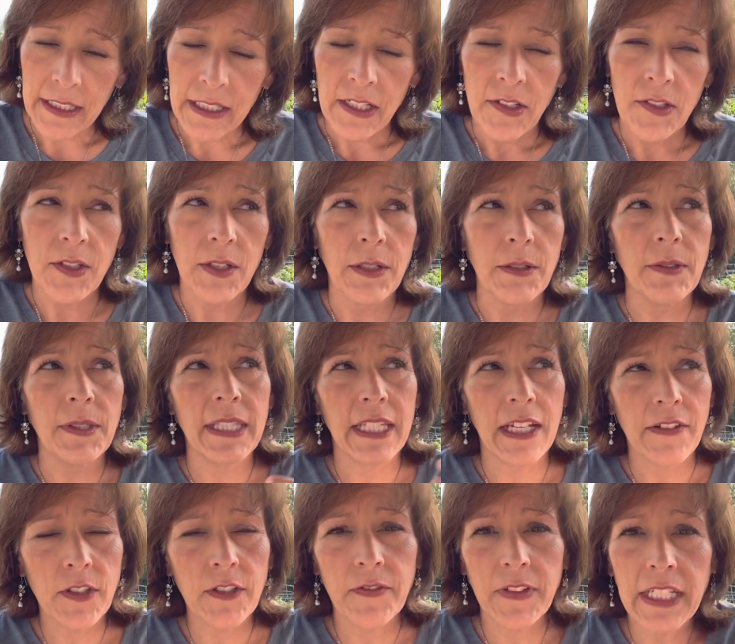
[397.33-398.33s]
So
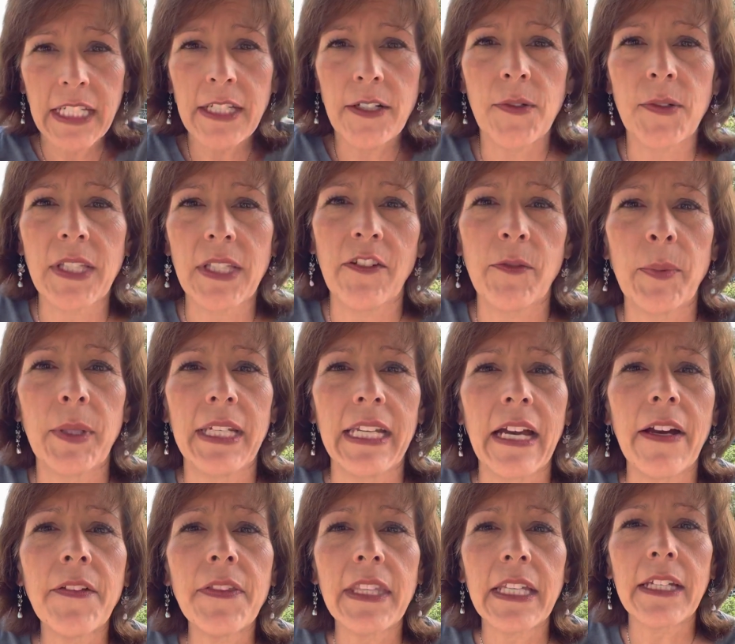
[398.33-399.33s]
several videos I've put
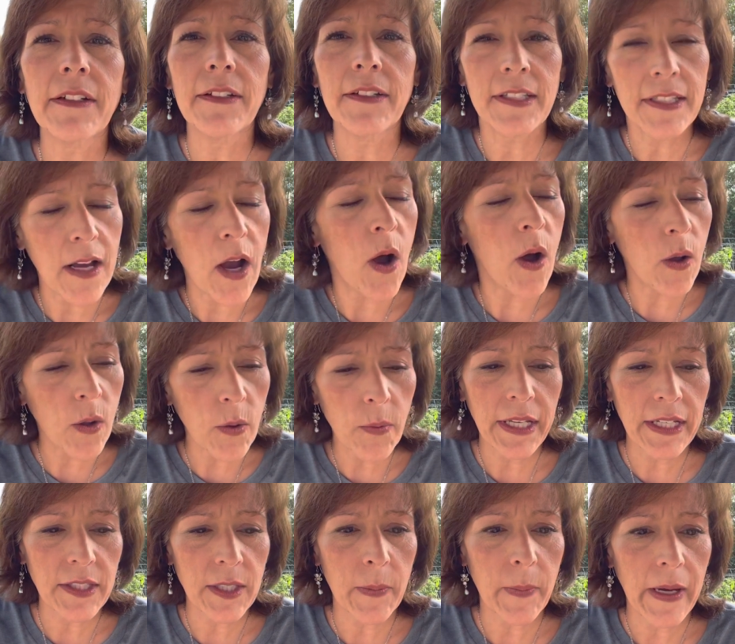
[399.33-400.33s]
out there is
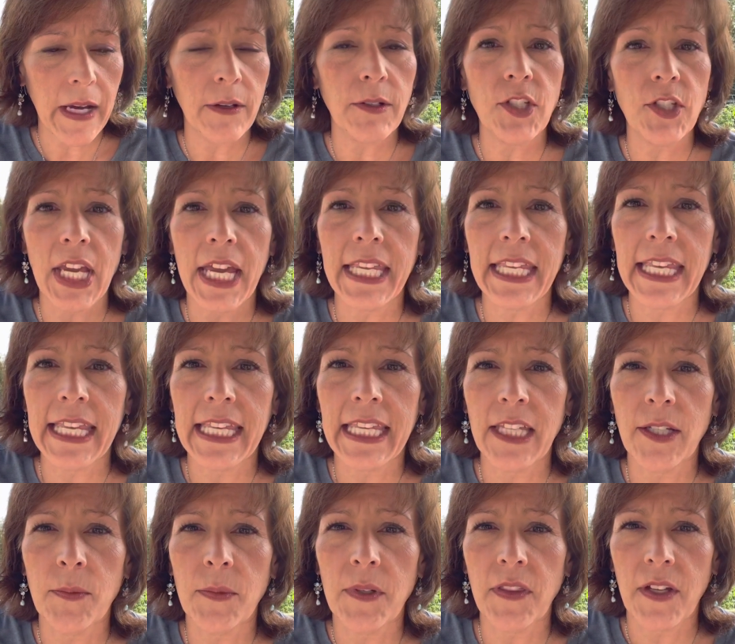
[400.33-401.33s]
always about checking
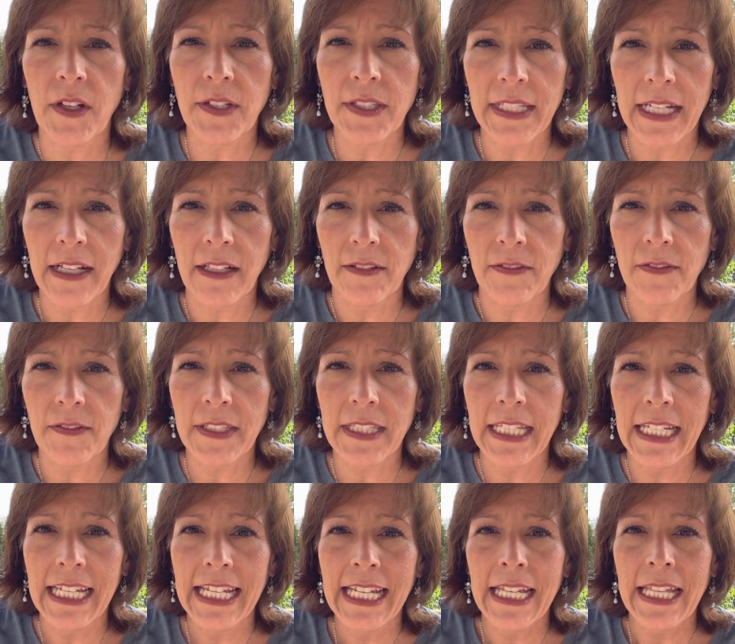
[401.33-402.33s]
in with ourselves.
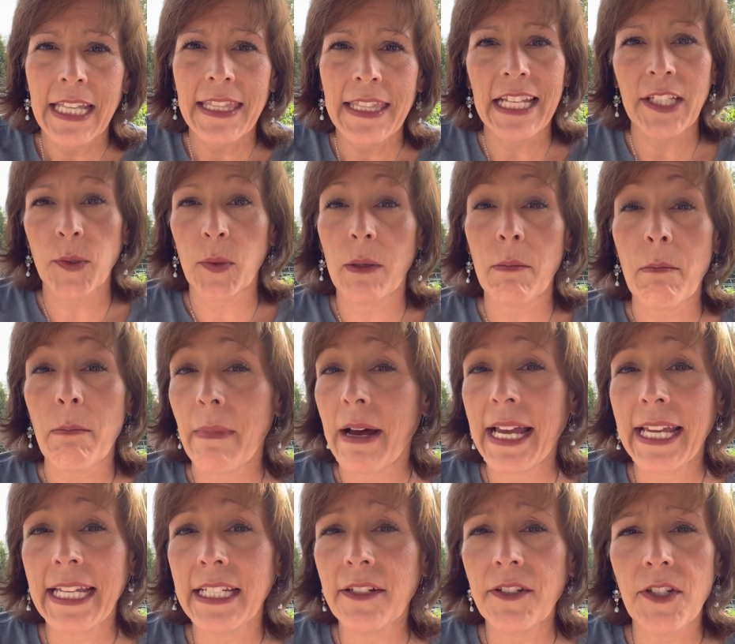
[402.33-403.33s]
That's what
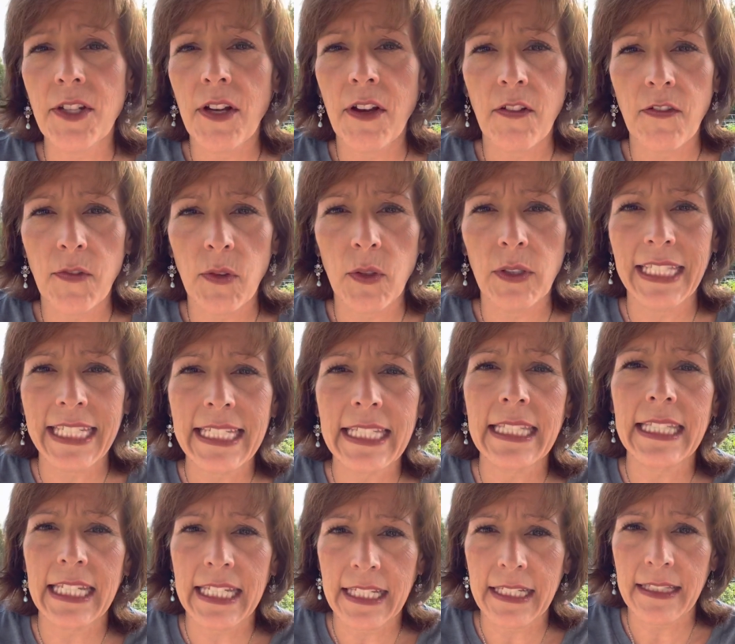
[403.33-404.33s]
mindfulness
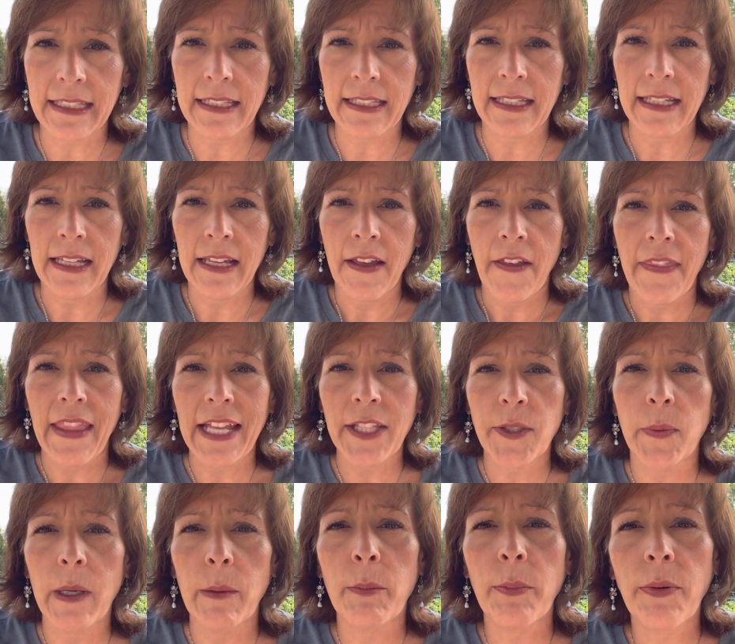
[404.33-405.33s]
is. That's
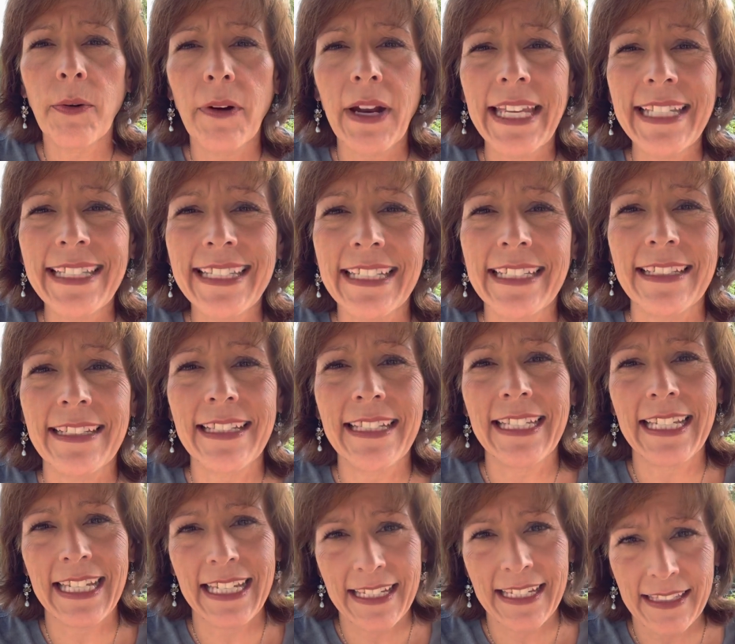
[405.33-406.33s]
what presence
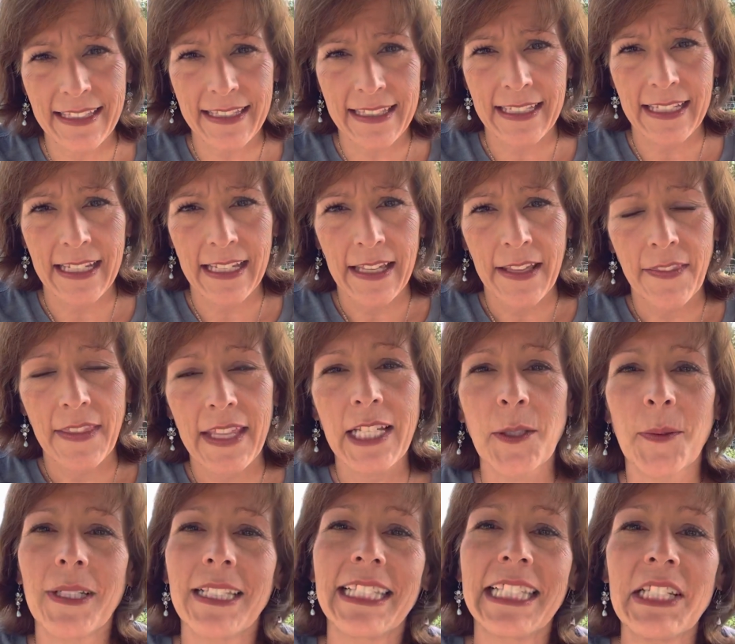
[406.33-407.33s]
is. That's
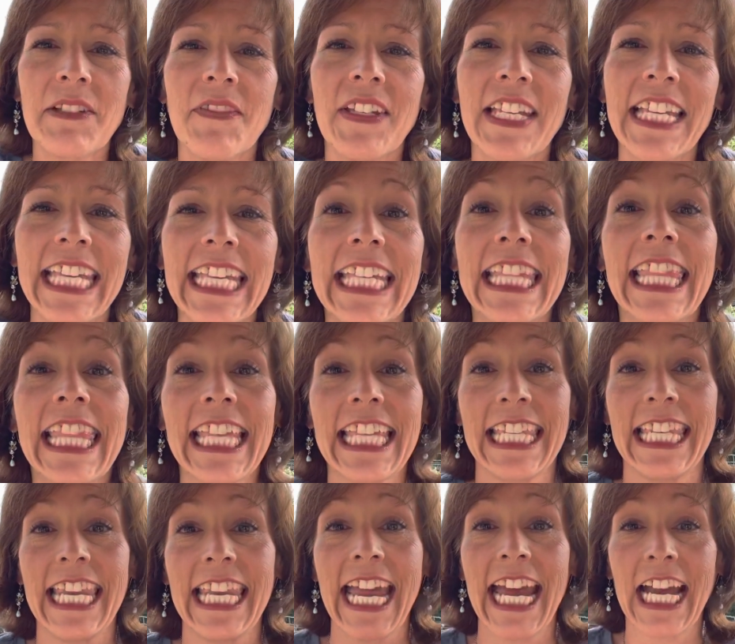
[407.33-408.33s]
what living in the
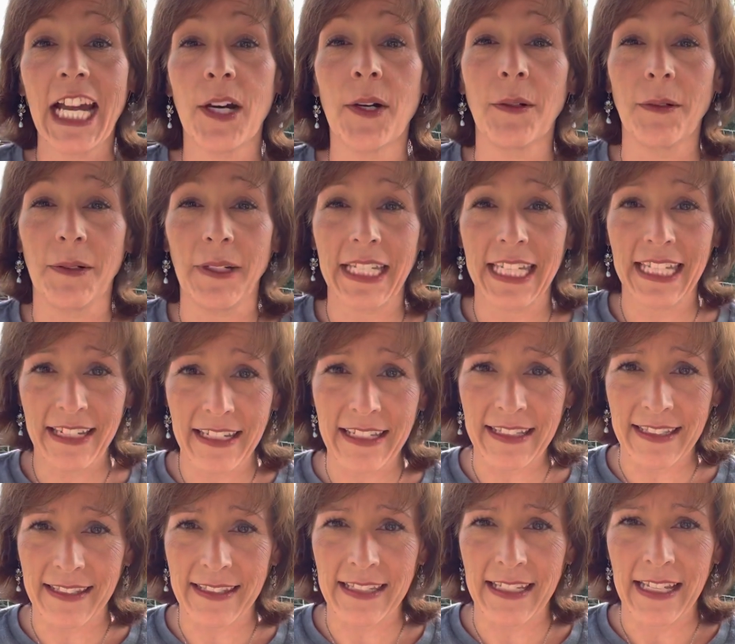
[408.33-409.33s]
now
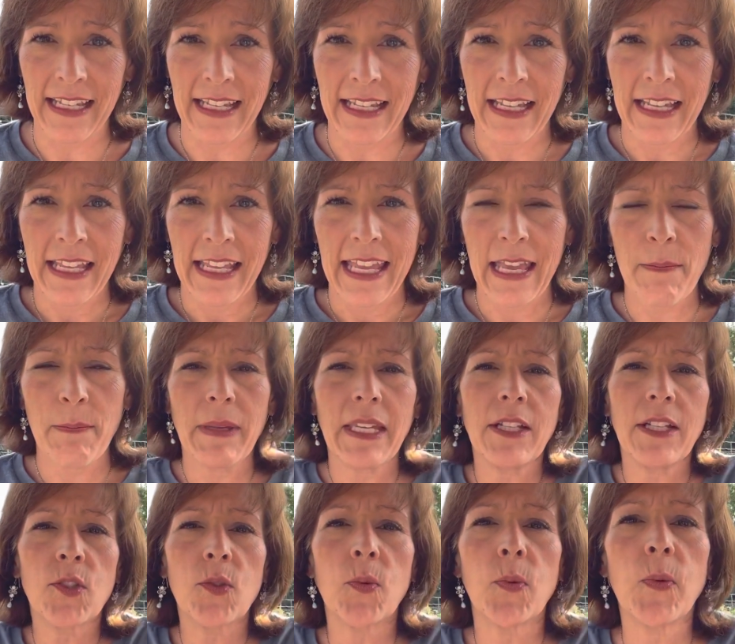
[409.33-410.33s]
is. It
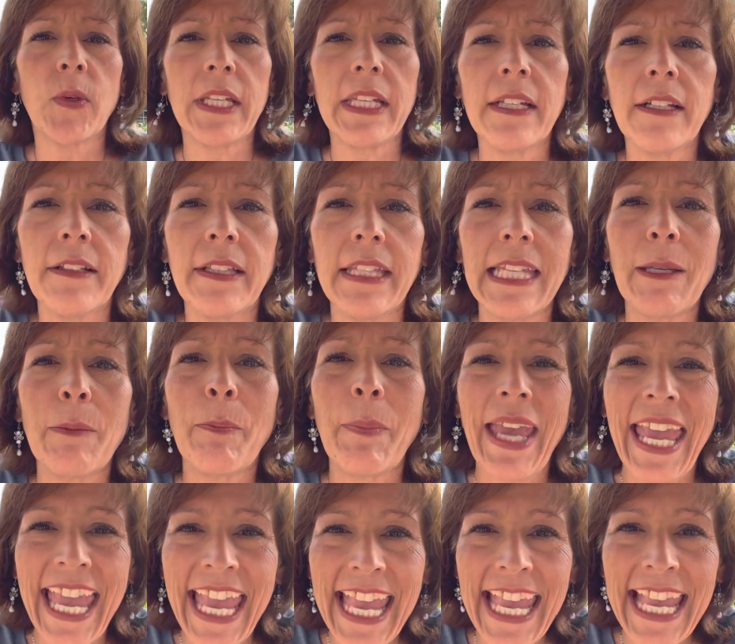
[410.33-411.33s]
means really
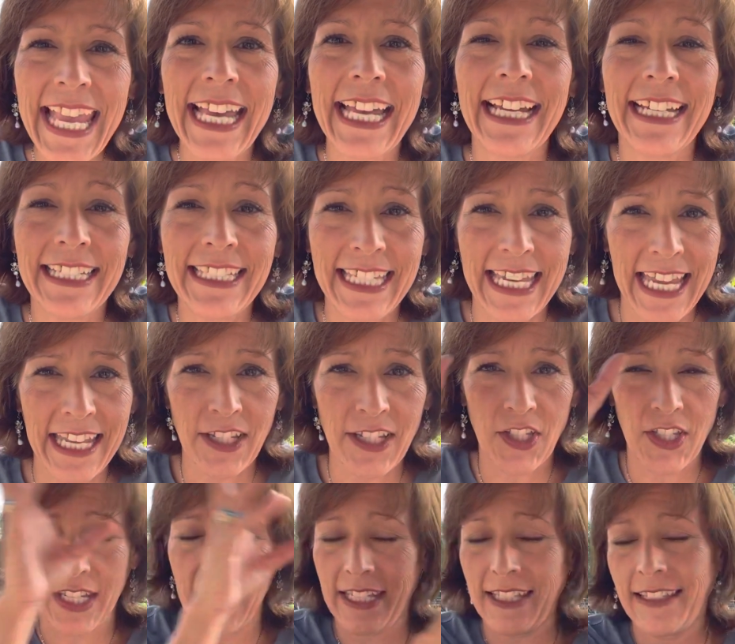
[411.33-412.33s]
paying
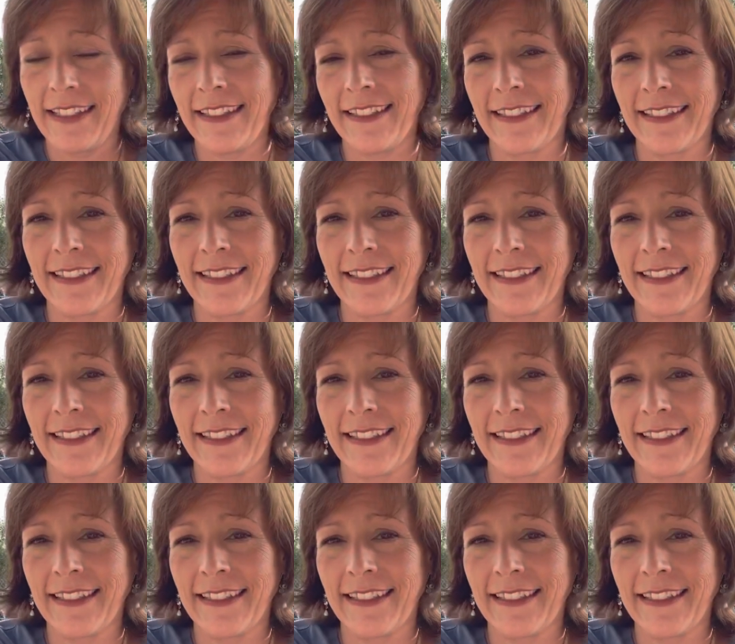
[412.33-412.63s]
attention.